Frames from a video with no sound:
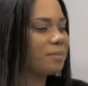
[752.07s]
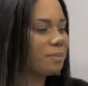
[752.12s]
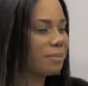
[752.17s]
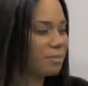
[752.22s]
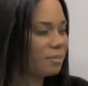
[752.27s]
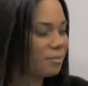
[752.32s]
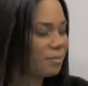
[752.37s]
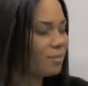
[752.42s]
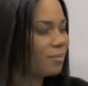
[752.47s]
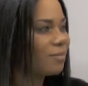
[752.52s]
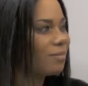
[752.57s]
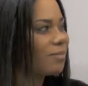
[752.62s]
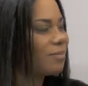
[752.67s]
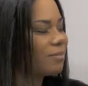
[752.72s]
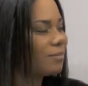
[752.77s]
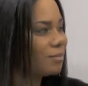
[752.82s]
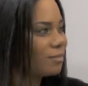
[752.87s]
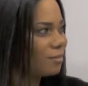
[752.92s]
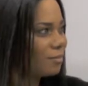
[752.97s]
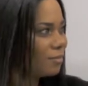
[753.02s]

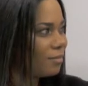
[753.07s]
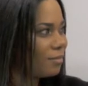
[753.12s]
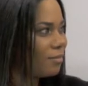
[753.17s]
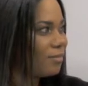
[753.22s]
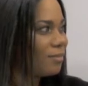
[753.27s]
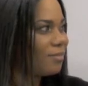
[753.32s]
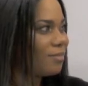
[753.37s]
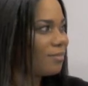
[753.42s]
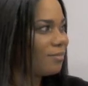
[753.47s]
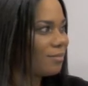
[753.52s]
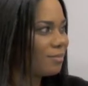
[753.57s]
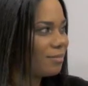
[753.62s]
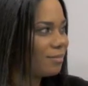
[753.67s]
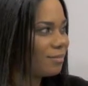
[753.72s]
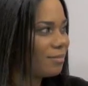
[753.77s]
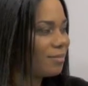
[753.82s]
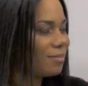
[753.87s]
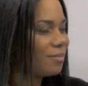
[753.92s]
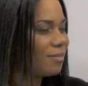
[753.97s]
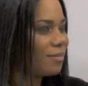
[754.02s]

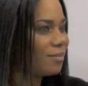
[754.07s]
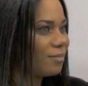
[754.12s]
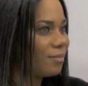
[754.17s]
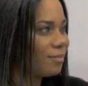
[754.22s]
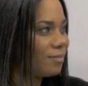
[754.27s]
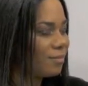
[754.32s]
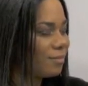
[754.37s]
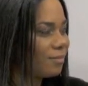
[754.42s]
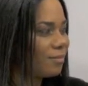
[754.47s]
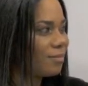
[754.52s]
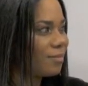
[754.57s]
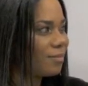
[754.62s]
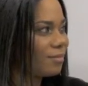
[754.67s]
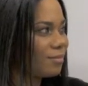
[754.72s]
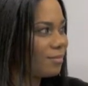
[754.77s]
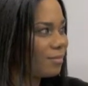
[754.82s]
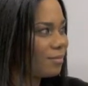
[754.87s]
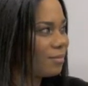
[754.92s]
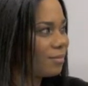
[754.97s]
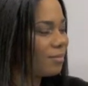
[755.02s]

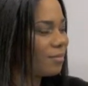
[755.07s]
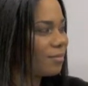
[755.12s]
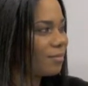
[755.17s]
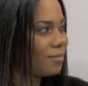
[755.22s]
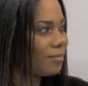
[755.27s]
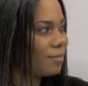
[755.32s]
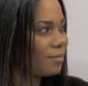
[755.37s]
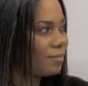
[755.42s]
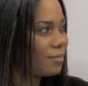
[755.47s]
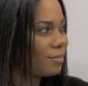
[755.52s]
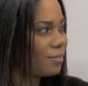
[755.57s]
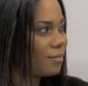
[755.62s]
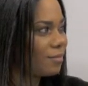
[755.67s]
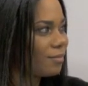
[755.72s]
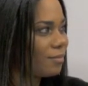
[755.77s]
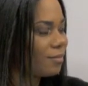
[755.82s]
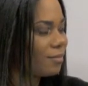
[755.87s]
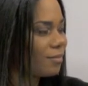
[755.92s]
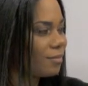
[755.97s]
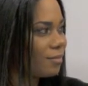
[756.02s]

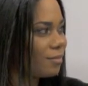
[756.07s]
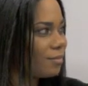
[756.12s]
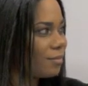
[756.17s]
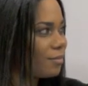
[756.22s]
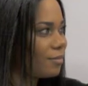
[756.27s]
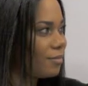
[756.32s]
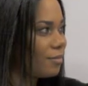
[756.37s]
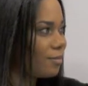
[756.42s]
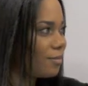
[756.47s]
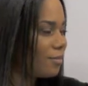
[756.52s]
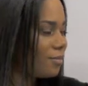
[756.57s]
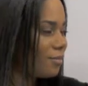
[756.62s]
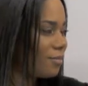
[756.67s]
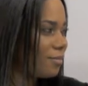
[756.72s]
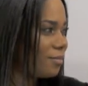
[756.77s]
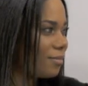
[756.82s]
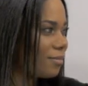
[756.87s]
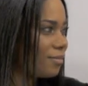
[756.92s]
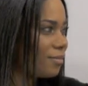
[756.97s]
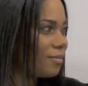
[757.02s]

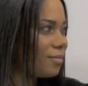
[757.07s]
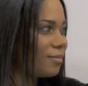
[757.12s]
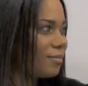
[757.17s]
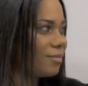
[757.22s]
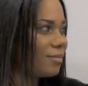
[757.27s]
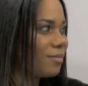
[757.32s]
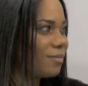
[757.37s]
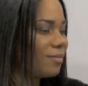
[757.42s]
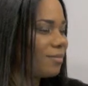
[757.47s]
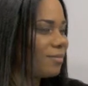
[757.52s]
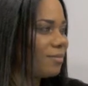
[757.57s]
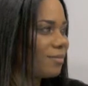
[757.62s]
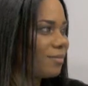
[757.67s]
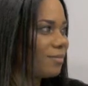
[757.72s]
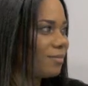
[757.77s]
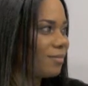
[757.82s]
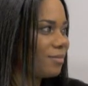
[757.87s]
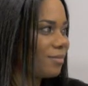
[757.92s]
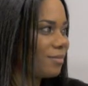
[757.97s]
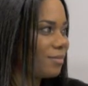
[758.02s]

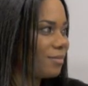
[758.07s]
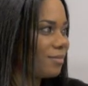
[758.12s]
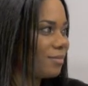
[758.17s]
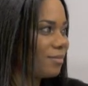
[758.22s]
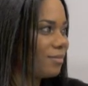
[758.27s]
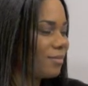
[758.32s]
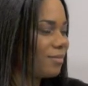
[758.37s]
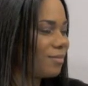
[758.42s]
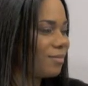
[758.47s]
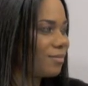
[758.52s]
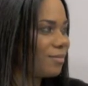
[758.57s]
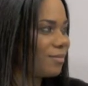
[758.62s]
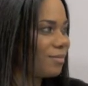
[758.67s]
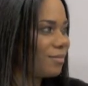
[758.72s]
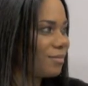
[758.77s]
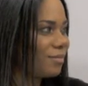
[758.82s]
This person isn't speaking.